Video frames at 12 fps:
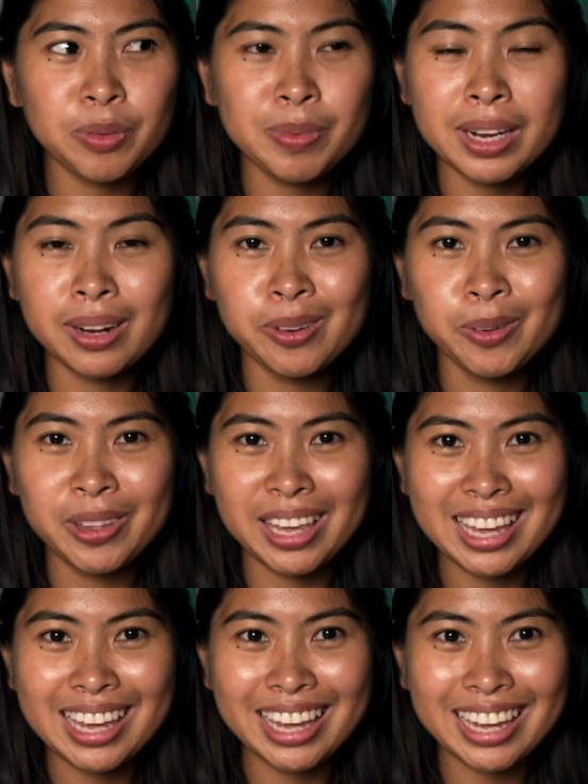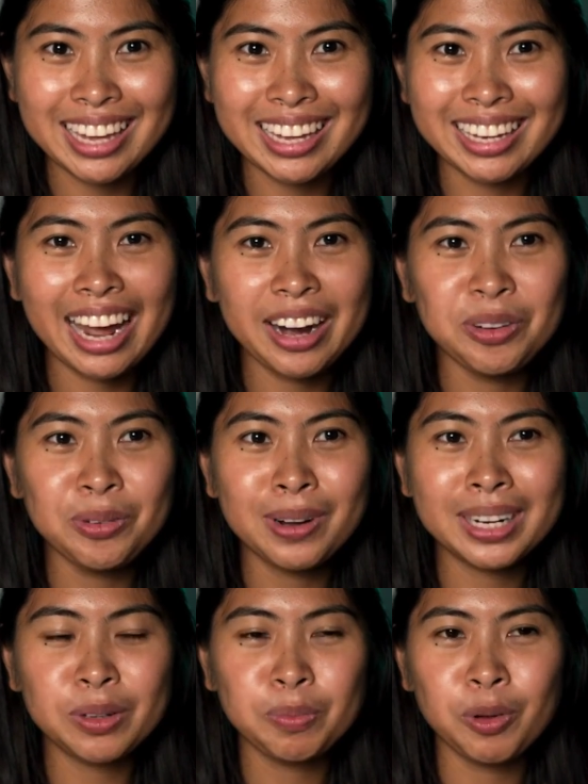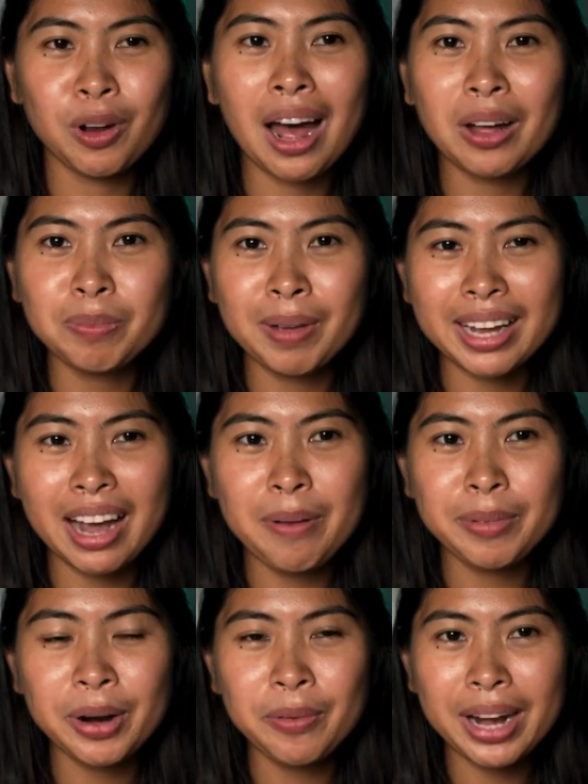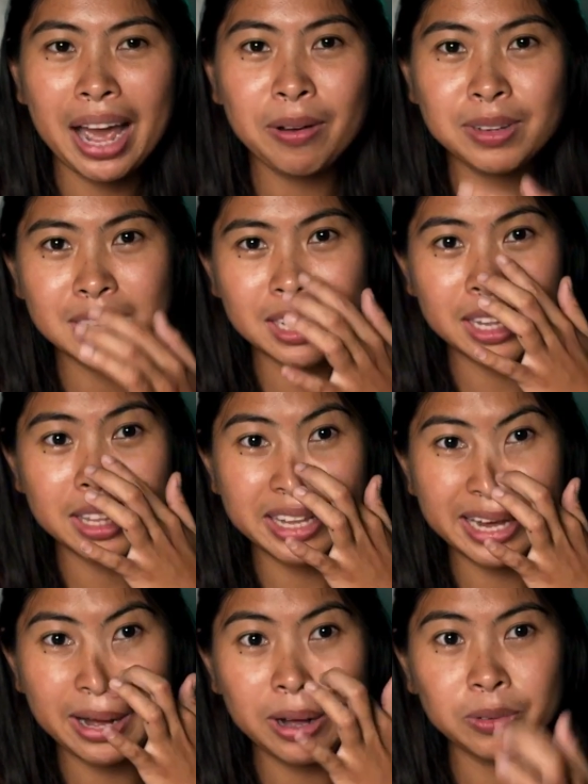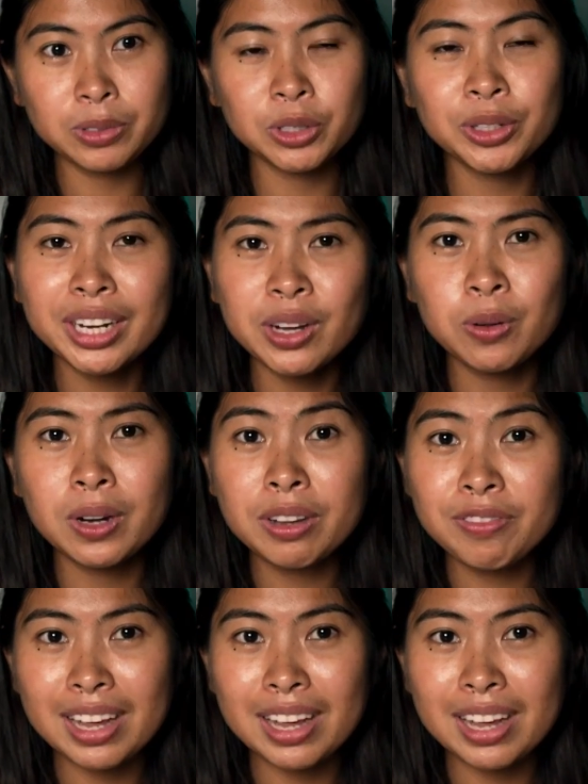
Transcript: to be low-key. I don't want to pull out my camera. When I was in India, during Holi